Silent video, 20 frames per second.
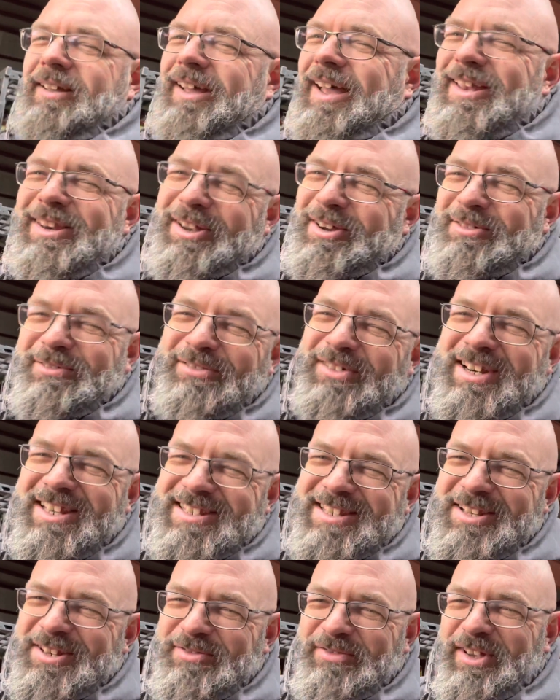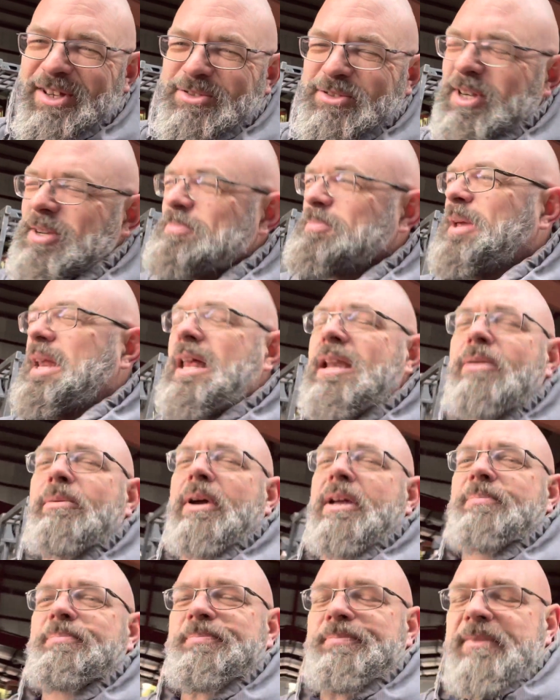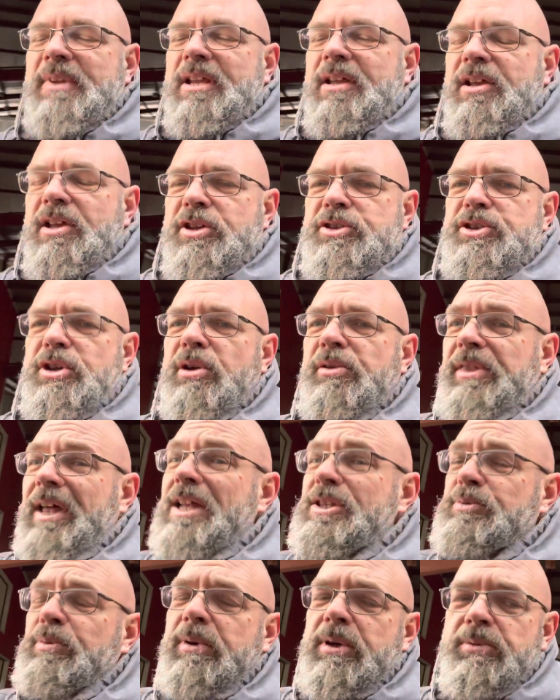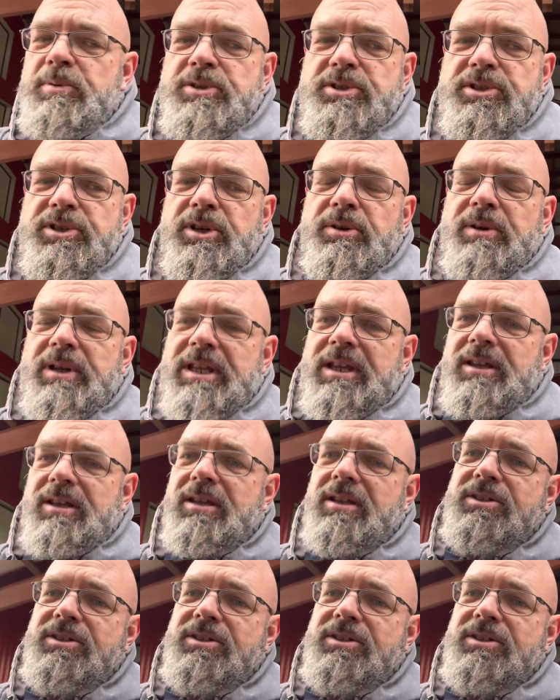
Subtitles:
I know, funny sound effect, right? But anyway, so that's what it was doing.